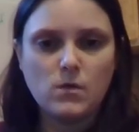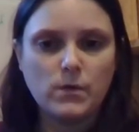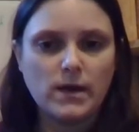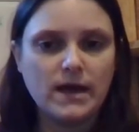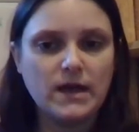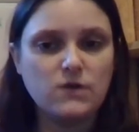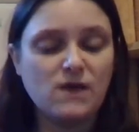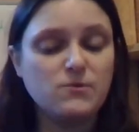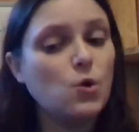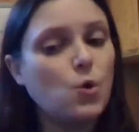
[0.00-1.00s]
Okay,
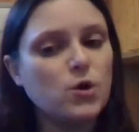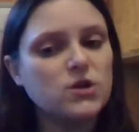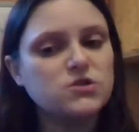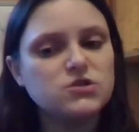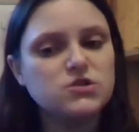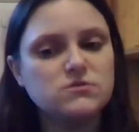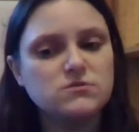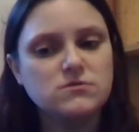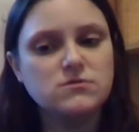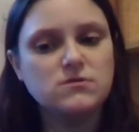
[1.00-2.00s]
grab your orange,
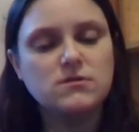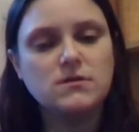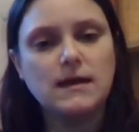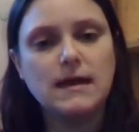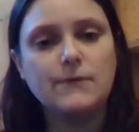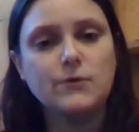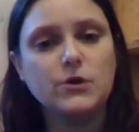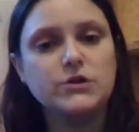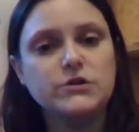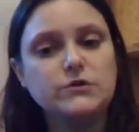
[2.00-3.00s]
and we're
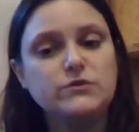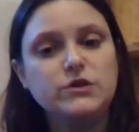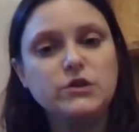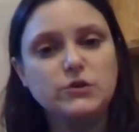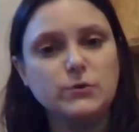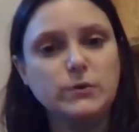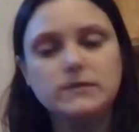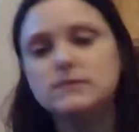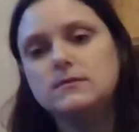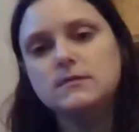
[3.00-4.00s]
gonna do U
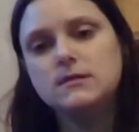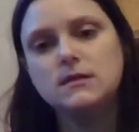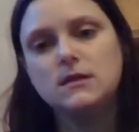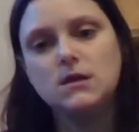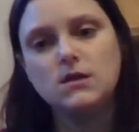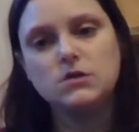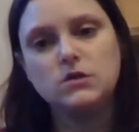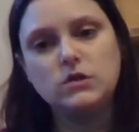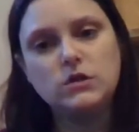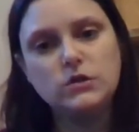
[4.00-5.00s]

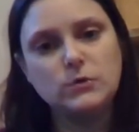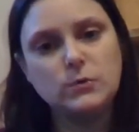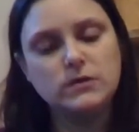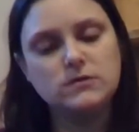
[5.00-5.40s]
you.